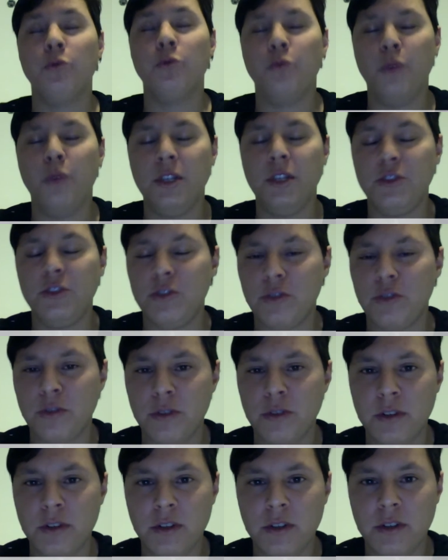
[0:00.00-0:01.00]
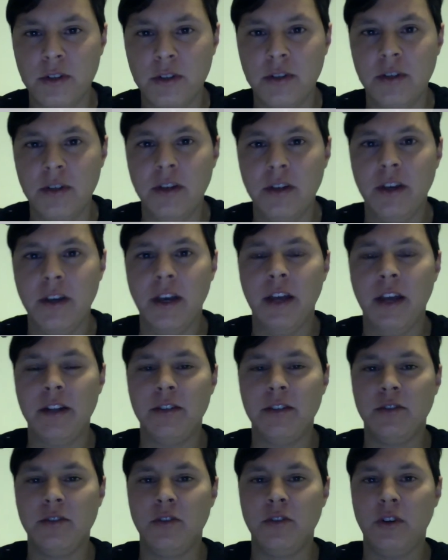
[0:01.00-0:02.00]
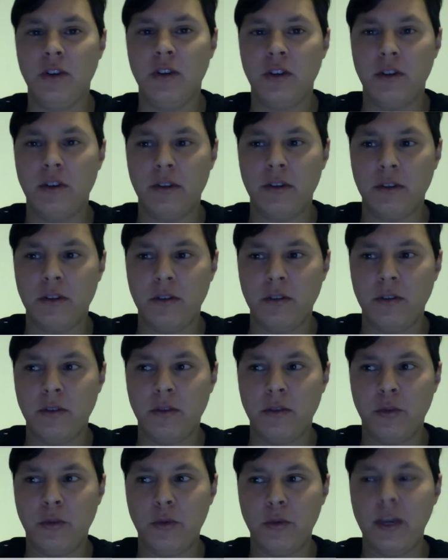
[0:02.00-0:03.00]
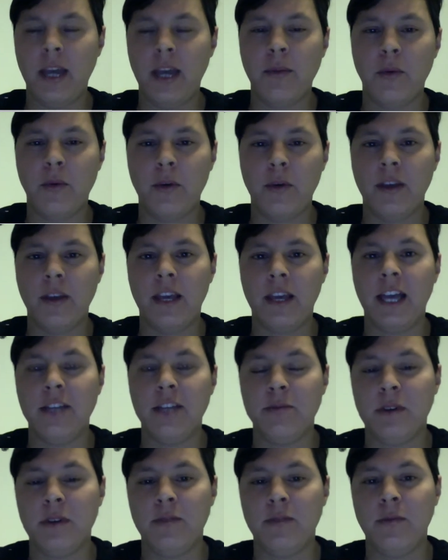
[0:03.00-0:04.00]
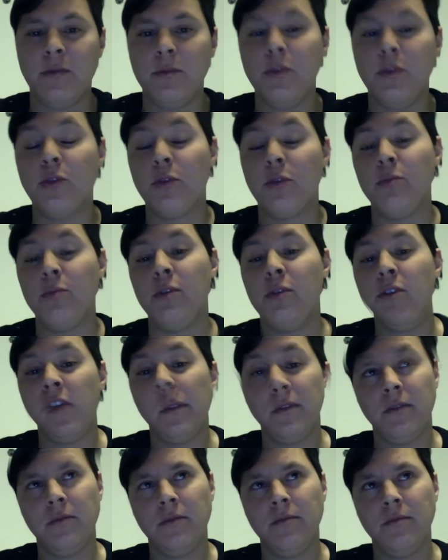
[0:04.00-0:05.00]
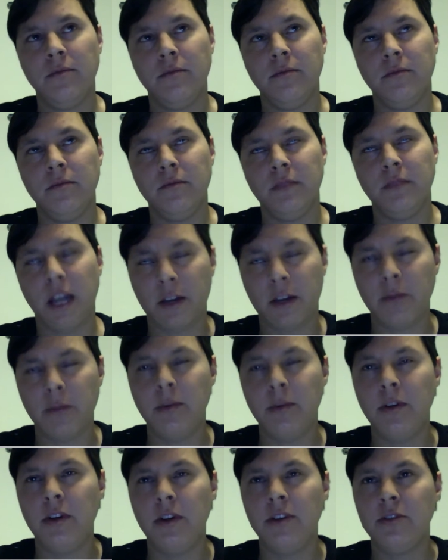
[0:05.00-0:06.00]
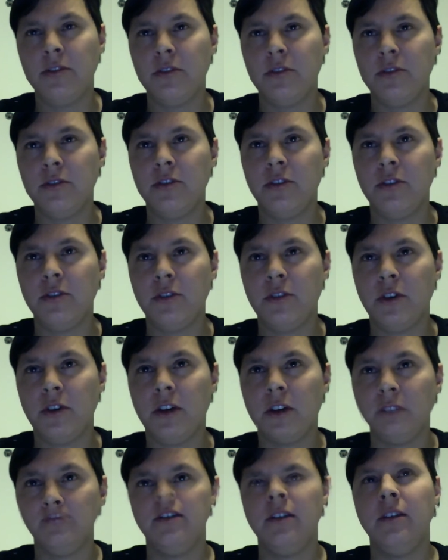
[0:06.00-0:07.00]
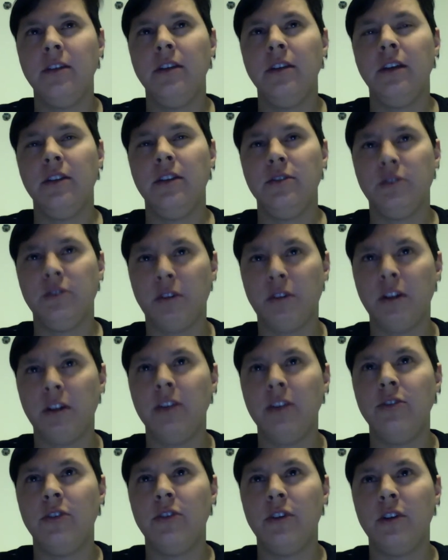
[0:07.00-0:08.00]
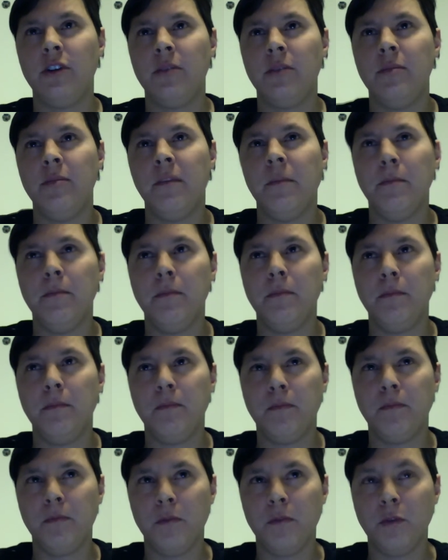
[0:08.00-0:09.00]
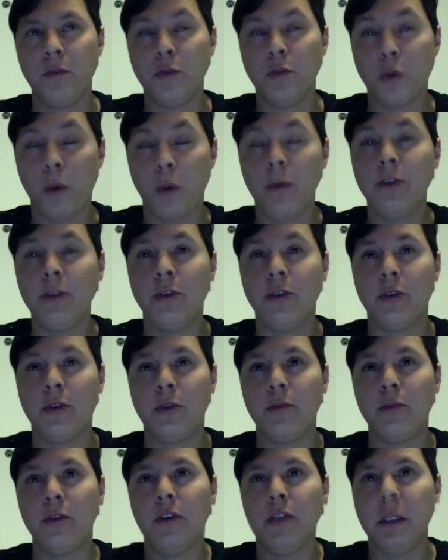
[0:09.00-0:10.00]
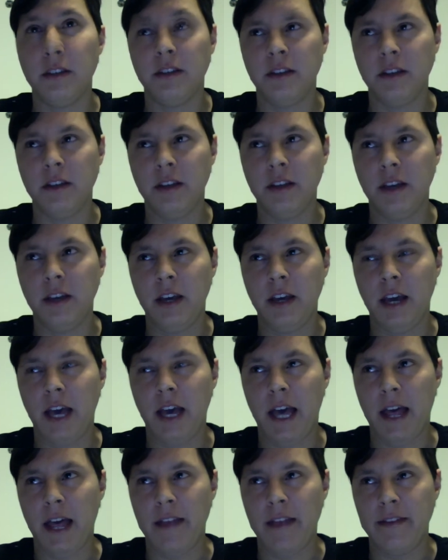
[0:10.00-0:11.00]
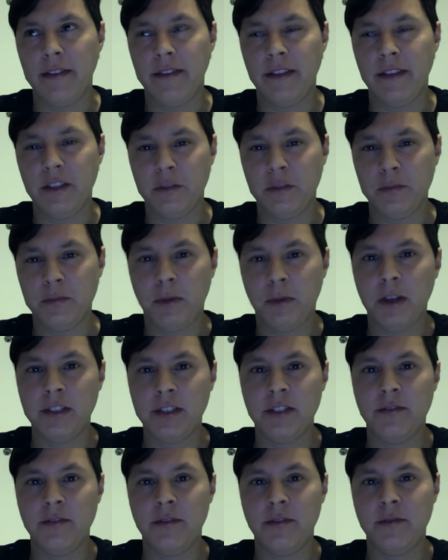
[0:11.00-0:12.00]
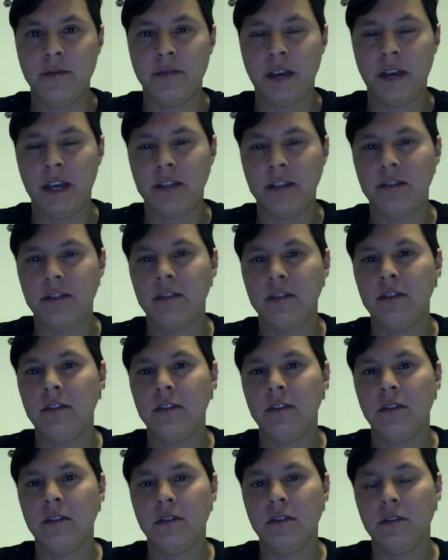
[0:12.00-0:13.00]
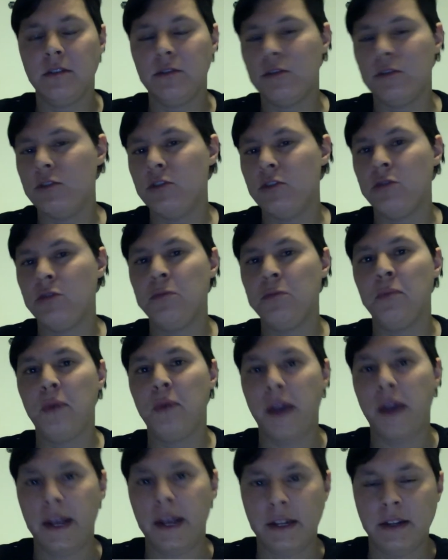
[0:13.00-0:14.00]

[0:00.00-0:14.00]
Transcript: richer and is going to create more engagement from your community. That community is going to share your content, and suddenly you're going to be growing your community. And this positive effect is going to spread